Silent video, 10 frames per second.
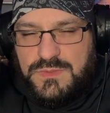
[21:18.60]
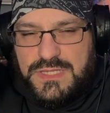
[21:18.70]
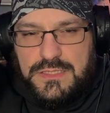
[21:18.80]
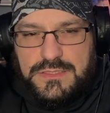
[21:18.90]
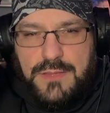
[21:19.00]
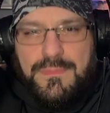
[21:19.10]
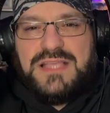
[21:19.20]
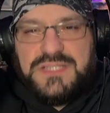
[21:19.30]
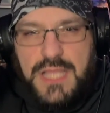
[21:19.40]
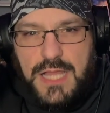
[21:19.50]
the hell is that?
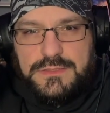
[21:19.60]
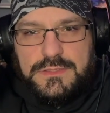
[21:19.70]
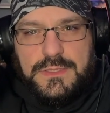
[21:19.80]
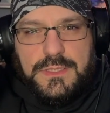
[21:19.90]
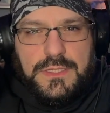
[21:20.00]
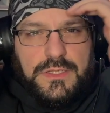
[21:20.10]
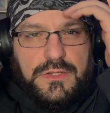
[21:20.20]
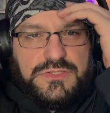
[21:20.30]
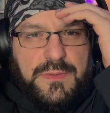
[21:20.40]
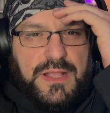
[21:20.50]
Mascot.
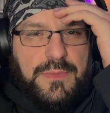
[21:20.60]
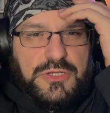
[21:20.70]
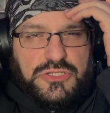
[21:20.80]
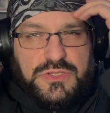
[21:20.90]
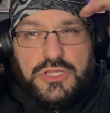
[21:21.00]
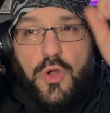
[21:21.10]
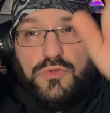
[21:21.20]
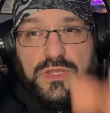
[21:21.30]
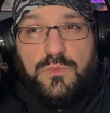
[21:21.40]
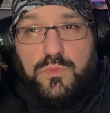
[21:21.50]
You know, so they make a bunch of toys. The
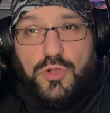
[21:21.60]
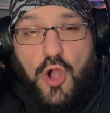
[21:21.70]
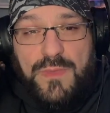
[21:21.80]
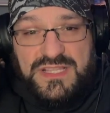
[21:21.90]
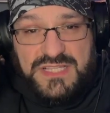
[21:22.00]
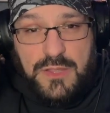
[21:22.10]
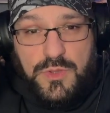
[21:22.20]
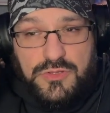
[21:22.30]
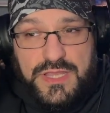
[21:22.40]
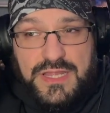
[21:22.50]
only Gomez I
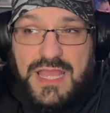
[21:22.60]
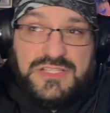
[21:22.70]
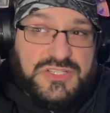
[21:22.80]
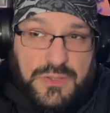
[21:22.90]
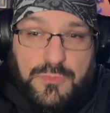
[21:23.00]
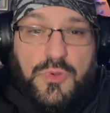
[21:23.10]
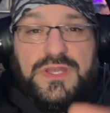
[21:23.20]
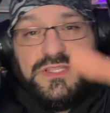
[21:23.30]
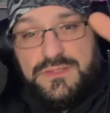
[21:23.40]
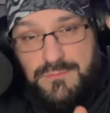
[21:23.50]
will get at some
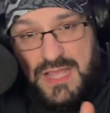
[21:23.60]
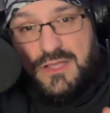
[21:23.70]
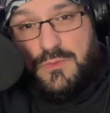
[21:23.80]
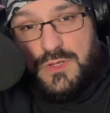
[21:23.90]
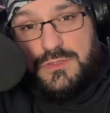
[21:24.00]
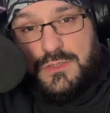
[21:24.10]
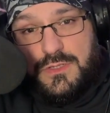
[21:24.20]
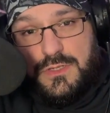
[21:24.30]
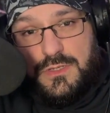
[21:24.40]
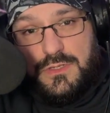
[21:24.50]
point is the Mecha one.
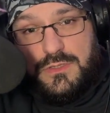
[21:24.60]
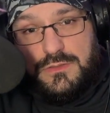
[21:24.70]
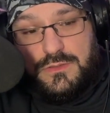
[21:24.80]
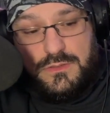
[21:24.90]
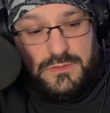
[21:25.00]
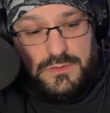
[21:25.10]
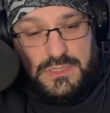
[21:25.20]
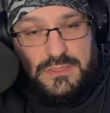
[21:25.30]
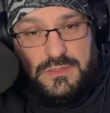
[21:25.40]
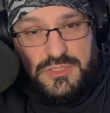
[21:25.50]

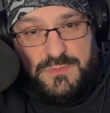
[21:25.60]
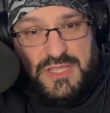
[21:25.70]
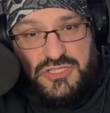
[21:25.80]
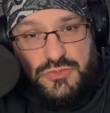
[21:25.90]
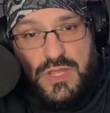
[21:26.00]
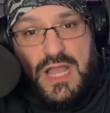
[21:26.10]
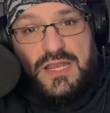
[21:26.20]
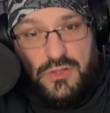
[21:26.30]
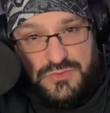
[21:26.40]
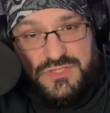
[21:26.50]
The spacesuit
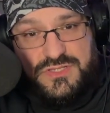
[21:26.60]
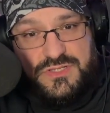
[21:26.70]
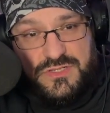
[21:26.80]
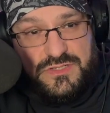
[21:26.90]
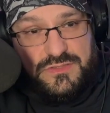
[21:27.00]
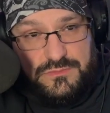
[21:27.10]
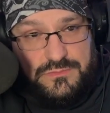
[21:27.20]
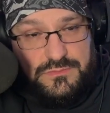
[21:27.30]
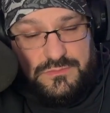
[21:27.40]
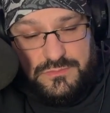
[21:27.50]
guy that goes into
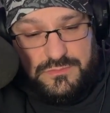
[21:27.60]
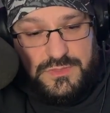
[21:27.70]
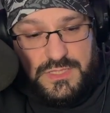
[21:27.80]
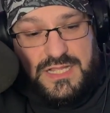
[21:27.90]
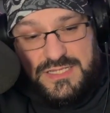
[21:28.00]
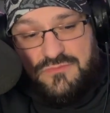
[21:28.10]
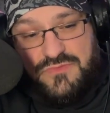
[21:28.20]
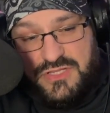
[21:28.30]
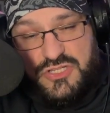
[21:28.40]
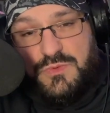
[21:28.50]
the guy, because I
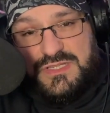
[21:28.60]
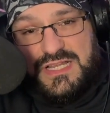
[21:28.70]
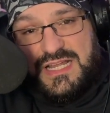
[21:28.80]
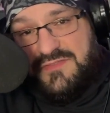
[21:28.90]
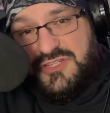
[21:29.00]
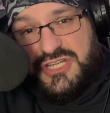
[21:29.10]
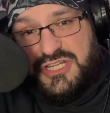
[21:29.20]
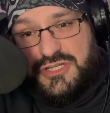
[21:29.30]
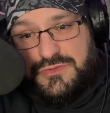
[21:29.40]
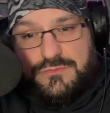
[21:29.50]
really just want that guy for
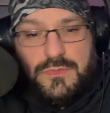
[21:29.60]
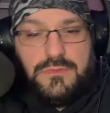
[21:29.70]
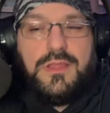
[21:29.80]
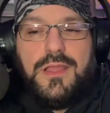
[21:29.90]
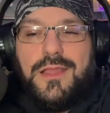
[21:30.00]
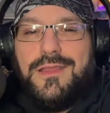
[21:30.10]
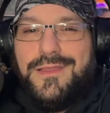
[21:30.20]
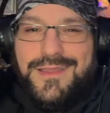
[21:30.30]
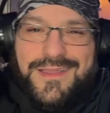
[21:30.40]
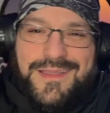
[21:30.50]
G.I. Joe's.
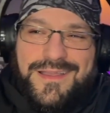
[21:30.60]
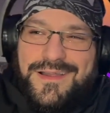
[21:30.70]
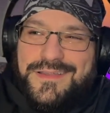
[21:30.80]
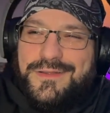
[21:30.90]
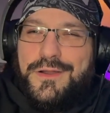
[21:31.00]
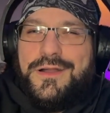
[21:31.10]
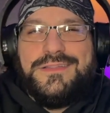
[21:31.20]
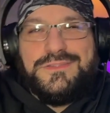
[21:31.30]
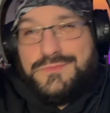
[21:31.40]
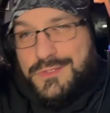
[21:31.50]
you know,
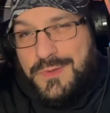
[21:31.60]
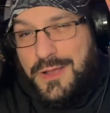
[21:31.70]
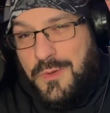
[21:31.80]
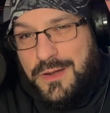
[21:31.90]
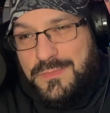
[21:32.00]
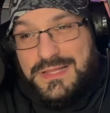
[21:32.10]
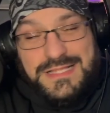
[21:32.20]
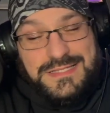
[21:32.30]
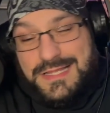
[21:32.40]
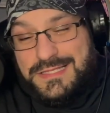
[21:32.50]
that's really why I want him. But
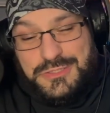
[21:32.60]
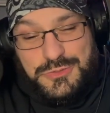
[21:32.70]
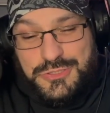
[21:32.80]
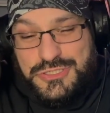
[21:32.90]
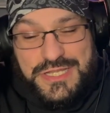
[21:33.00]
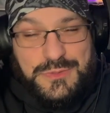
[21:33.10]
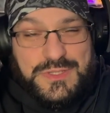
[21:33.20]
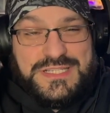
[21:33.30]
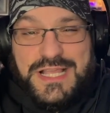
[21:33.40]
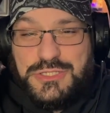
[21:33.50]
that's another thing, too. You just get
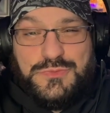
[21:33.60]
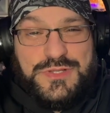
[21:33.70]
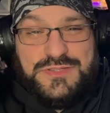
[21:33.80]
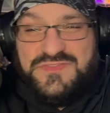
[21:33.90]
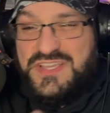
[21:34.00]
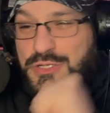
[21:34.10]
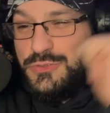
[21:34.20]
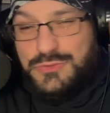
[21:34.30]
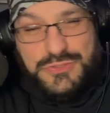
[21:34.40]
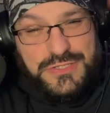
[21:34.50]
into accessories,
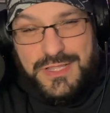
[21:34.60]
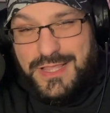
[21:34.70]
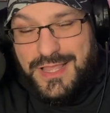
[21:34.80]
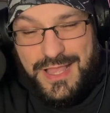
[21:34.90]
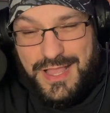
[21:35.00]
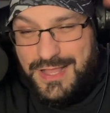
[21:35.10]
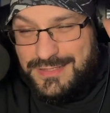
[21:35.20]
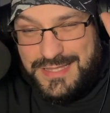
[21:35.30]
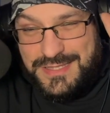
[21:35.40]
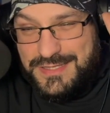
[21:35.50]
vehicles.
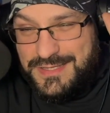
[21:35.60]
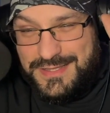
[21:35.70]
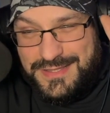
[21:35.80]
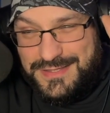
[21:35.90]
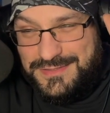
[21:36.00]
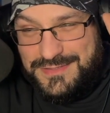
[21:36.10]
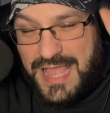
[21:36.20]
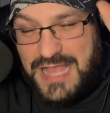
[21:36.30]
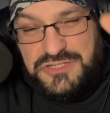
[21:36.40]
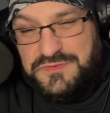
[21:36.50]
Like,
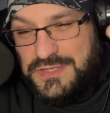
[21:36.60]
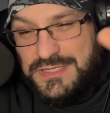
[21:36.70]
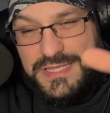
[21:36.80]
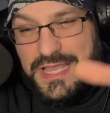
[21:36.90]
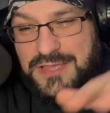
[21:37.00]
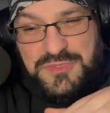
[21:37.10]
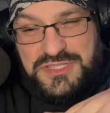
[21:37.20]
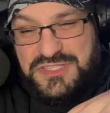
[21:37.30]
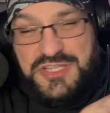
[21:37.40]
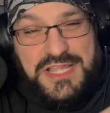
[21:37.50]
the action figure game
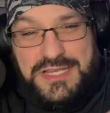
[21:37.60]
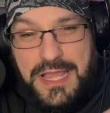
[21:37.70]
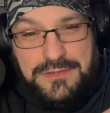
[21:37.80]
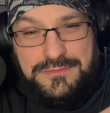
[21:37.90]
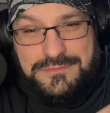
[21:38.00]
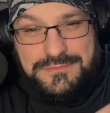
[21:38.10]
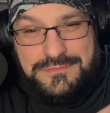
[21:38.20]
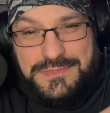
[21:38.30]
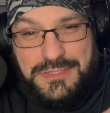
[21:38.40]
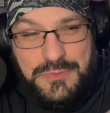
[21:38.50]
is insane now.
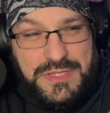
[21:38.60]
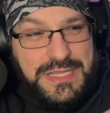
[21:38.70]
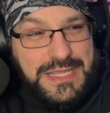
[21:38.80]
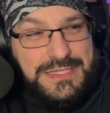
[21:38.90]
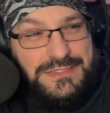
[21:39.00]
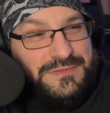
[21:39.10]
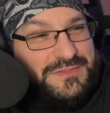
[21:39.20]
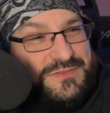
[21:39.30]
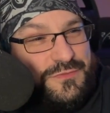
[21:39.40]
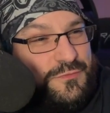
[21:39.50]
You know, you're
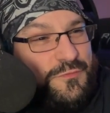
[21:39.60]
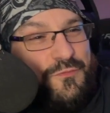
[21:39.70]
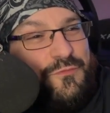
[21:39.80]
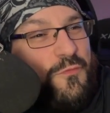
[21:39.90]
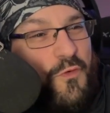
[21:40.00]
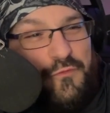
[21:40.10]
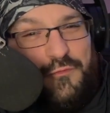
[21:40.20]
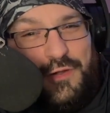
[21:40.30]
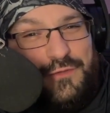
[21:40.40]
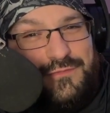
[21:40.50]
getting
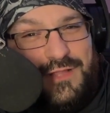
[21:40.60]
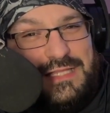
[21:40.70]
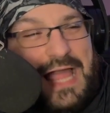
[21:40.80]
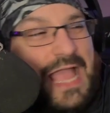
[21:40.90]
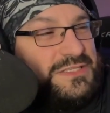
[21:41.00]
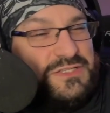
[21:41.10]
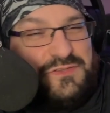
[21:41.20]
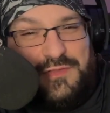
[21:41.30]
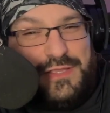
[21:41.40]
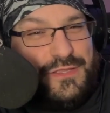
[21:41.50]
4-foot
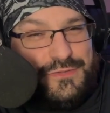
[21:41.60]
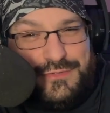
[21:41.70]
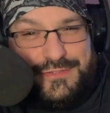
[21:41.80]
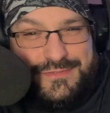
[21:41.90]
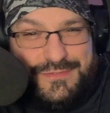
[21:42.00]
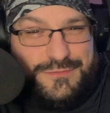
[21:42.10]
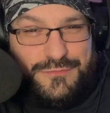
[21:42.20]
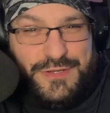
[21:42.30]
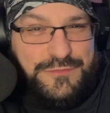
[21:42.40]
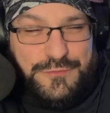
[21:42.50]
Galactus figures and
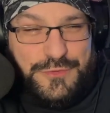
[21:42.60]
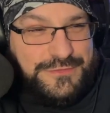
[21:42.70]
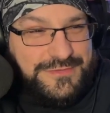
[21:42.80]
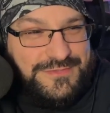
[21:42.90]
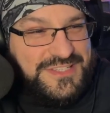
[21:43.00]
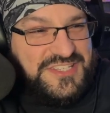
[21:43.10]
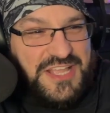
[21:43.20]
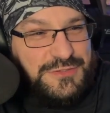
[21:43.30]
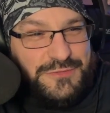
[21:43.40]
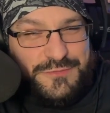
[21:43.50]
3-foot
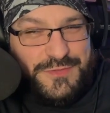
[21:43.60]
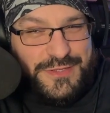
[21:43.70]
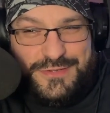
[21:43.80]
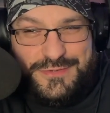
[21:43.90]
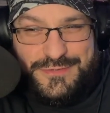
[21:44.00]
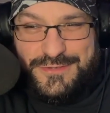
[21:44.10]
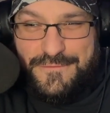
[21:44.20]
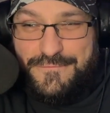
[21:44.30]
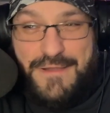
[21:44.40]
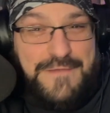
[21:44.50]
Sentinel figures
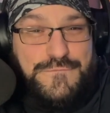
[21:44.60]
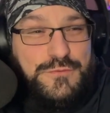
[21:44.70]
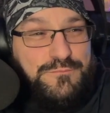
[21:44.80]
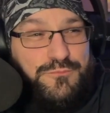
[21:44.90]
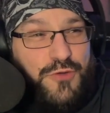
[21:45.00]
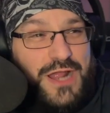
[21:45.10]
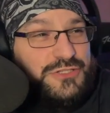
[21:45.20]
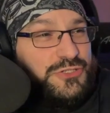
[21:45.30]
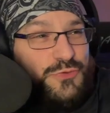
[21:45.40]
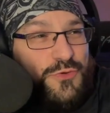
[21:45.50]
and a 5-foot
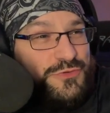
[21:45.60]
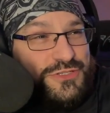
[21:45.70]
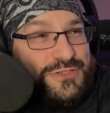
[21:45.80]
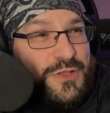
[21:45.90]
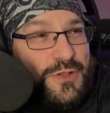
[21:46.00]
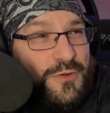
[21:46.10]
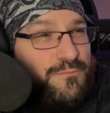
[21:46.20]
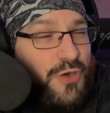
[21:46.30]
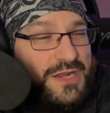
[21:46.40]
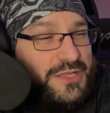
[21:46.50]
Brontosaurus or
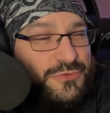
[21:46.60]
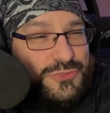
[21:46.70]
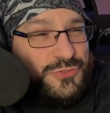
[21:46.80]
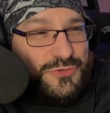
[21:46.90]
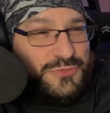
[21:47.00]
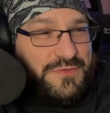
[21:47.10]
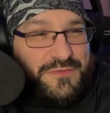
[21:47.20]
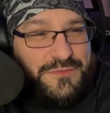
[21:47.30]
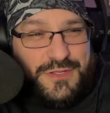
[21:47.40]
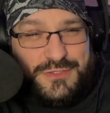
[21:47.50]
Bronchiosaurus,
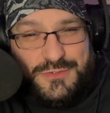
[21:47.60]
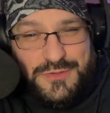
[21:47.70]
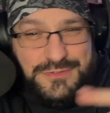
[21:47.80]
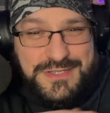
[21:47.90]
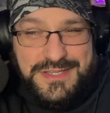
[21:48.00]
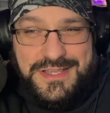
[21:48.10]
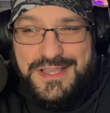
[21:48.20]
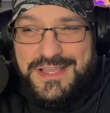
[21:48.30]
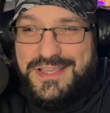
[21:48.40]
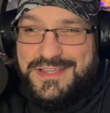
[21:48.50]
whatever the fuck it's called.
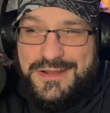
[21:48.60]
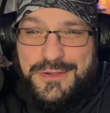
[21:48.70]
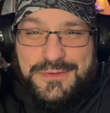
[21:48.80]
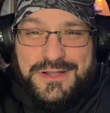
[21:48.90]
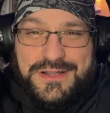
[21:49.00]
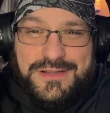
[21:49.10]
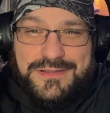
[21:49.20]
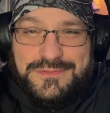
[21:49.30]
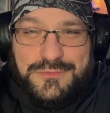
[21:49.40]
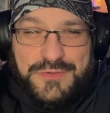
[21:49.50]
You
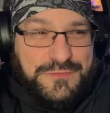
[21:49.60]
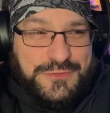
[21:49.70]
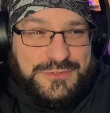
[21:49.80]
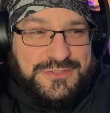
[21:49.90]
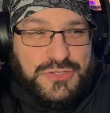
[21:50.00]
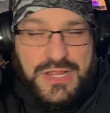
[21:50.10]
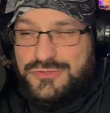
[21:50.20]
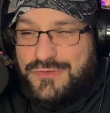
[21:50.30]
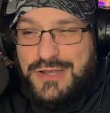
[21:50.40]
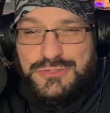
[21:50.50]
know, 3-foot
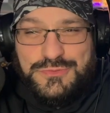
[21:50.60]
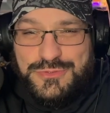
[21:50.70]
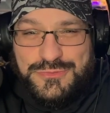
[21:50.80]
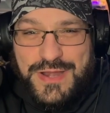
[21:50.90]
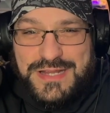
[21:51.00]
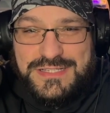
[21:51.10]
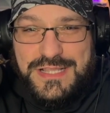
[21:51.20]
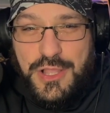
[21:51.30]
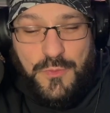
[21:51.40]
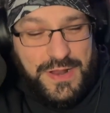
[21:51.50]
Tyrannosaurus Rex.
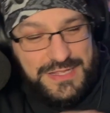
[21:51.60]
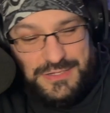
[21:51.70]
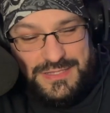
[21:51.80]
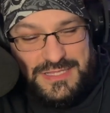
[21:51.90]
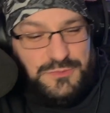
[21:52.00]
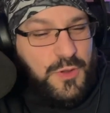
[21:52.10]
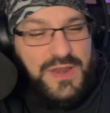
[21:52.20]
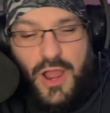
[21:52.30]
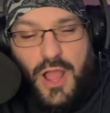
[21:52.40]
Well, you know, that's what